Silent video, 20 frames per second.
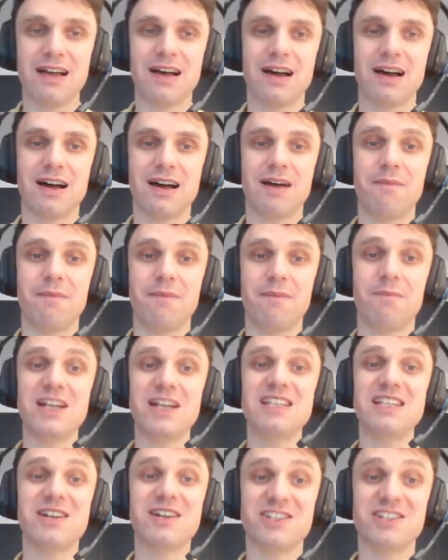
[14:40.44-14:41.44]
Pretty
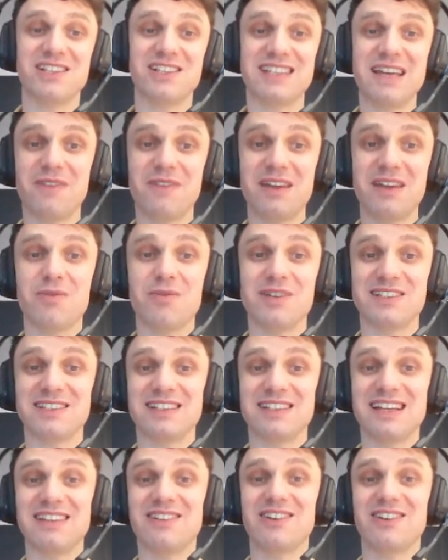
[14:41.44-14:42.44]
much the same thing with
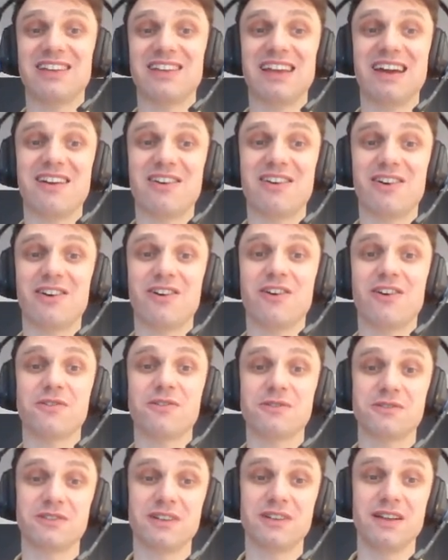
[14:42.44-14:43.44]
standard error
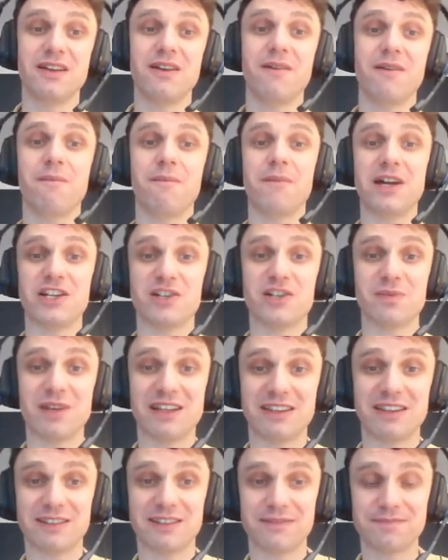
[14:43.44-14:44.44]
of
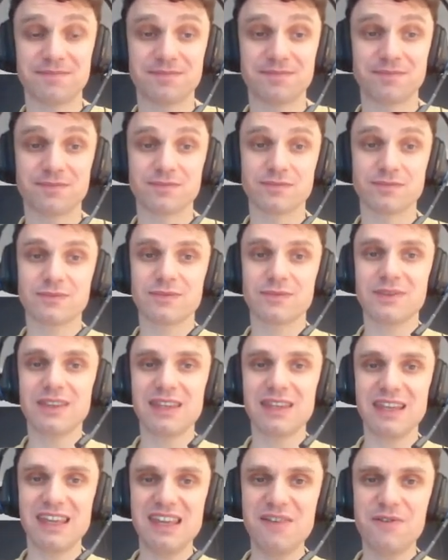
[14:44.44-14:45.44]
measurement.
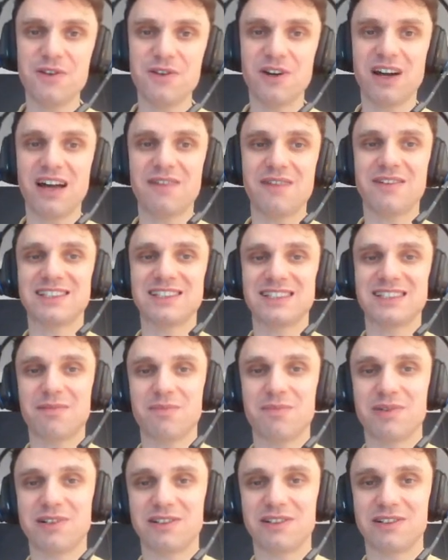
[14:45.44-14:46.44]
If you have a
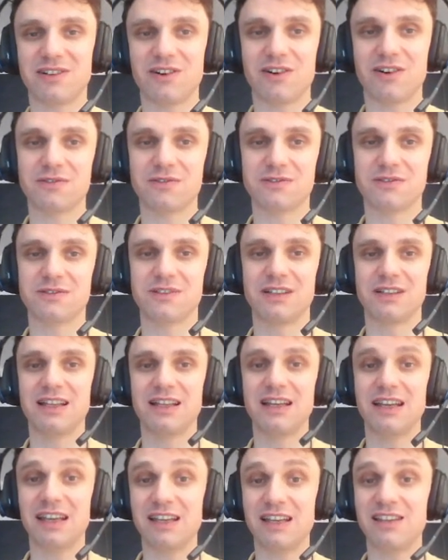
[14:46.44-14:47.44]
sample of
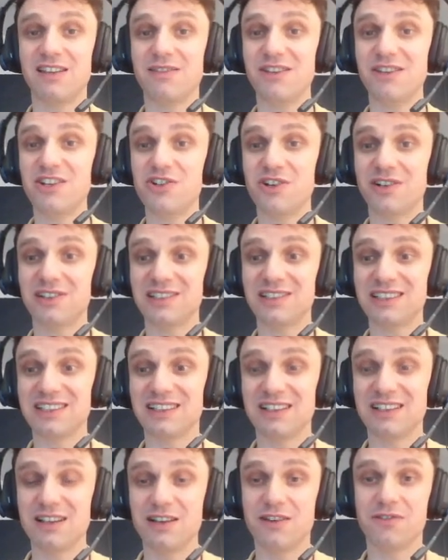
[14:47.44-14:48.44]
individuals,
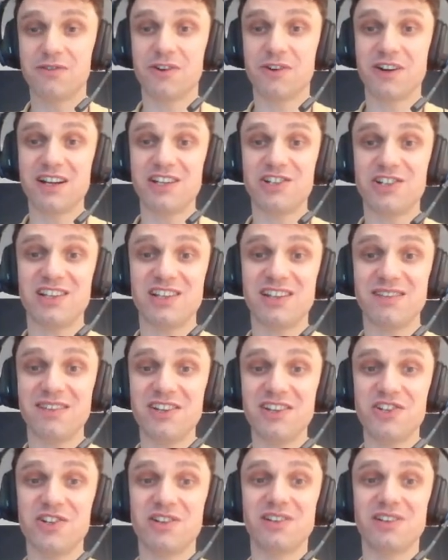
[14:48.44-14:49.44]
for each
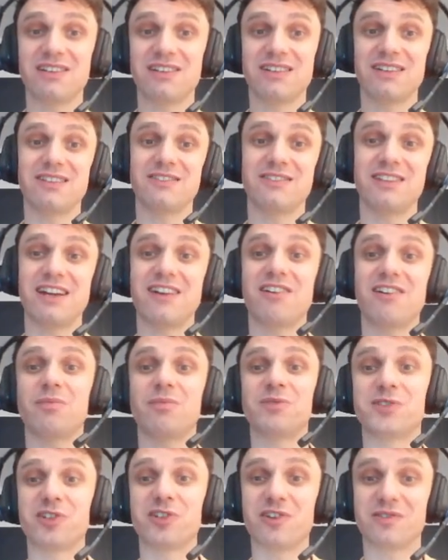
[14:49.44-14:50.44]
individual, their
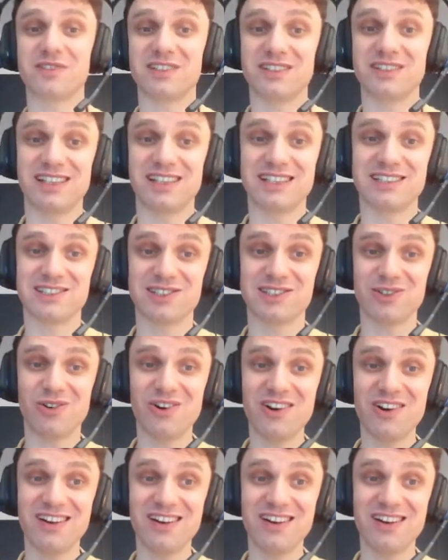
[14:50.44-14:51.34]
observed test score